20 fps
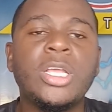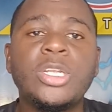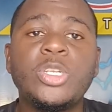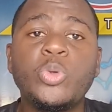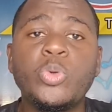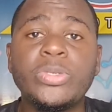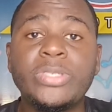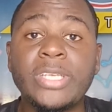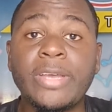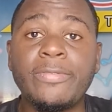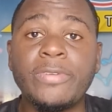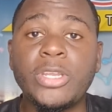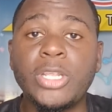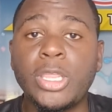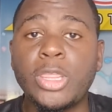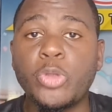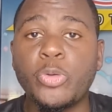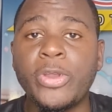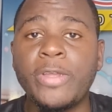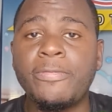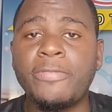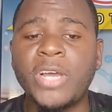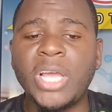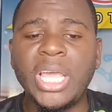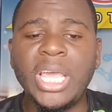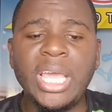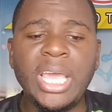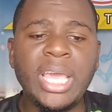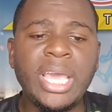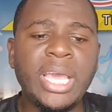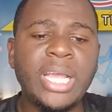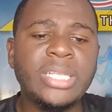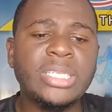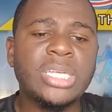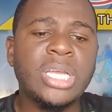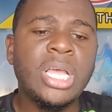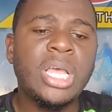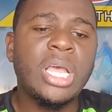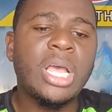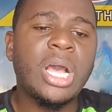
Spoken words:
273 for 8,